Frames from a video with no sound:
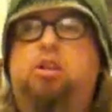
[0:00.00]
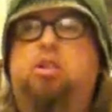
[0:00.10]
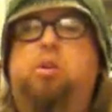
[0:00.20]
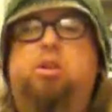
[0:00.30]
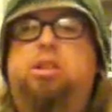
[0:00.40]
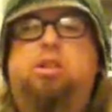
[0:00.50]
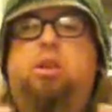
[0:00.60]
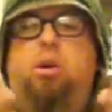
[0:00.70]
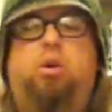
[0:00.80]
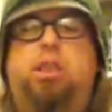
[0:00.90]
So
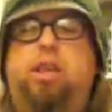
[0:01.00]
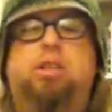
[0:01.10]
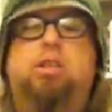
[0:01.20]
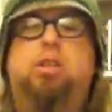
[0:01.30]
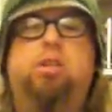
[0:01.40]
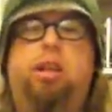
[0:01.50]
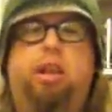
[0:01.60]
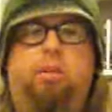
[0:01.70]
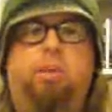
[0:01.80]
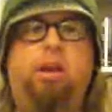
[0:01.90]
this whole thing is new to
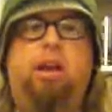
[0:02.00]
him,